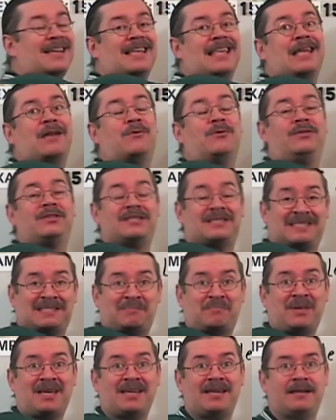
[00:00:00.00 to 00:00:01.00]
equal the
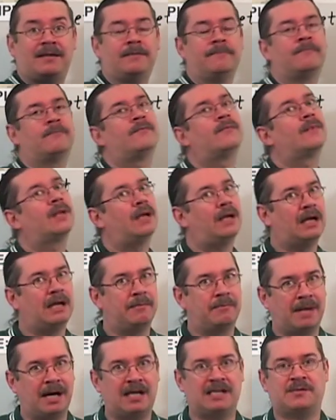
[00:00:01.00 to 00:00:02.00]
speed
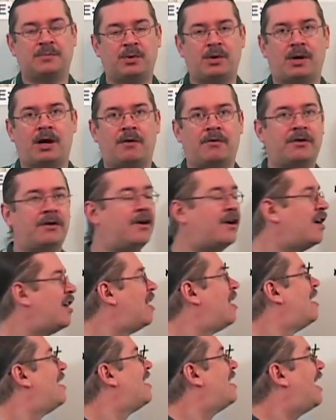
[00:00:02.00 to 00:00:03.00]
in miles per hour
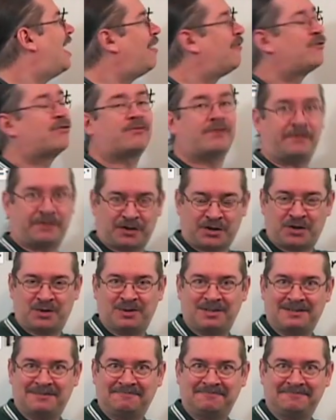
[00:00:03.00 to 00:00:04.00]
of the river
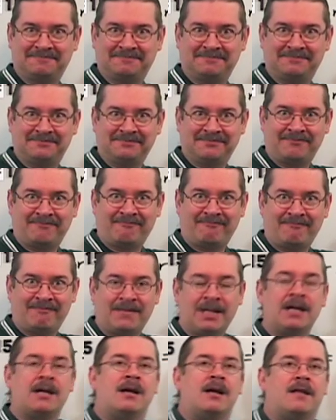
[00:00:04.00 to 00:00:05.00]
current.
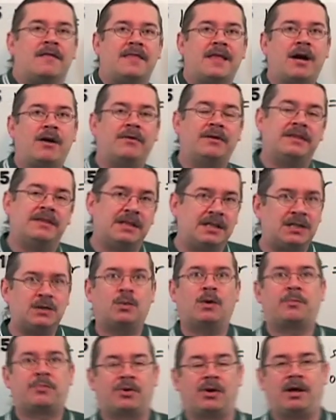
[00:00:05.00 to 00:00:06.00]
Now, in this
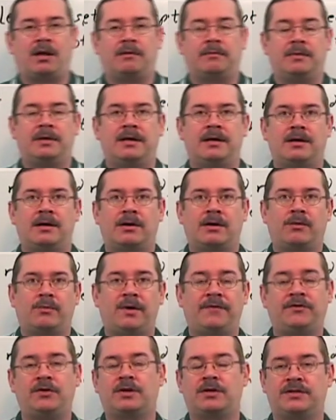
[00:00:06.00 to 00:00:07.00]
word problem,
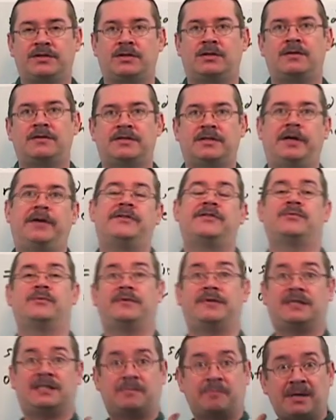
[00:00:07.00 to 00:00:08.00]
we have to concern ourselves
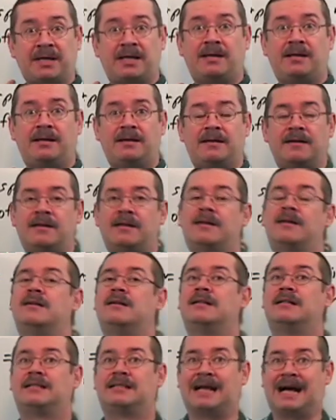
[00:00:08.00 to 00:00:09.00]
with speed,
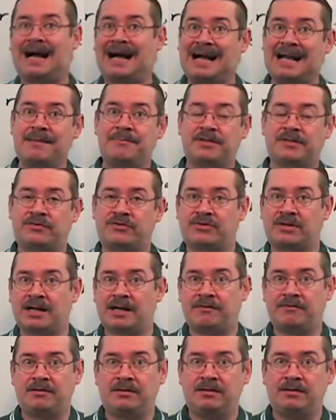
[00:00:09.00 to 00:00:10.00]
times of
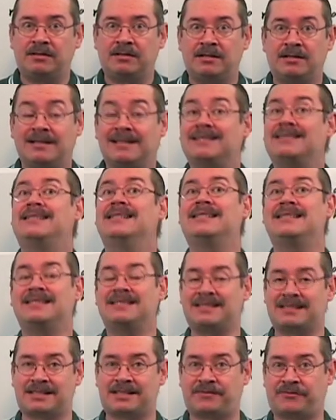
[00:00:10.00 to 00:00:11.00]
travel,
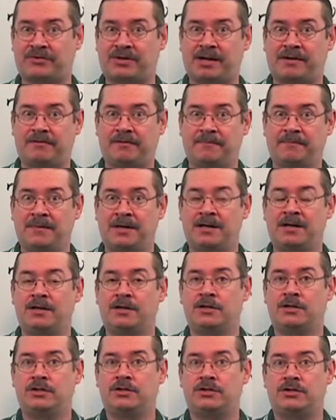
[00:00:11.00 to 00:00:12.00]
distances of travel.
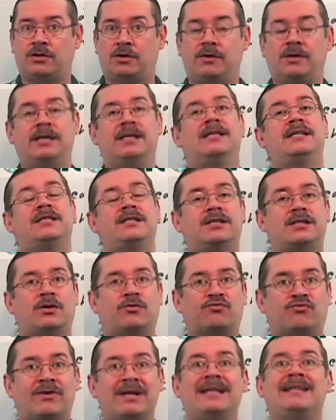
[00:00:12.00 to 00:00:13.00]
So this is a
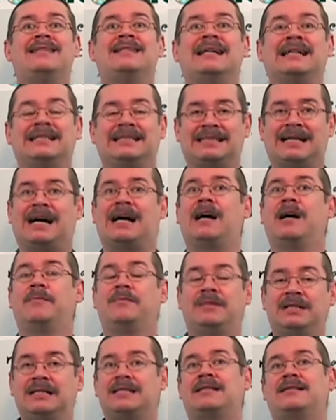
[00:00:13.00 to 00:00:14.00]
rate,
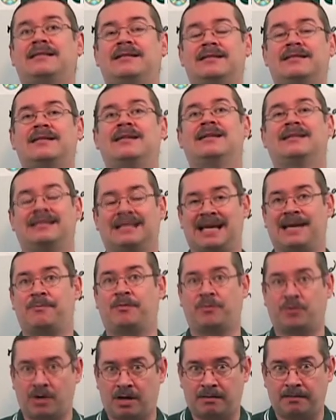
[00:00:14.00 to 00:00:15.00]
time, distance type
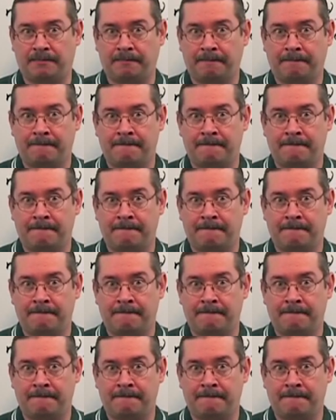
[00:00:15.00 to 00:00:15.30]
of problem.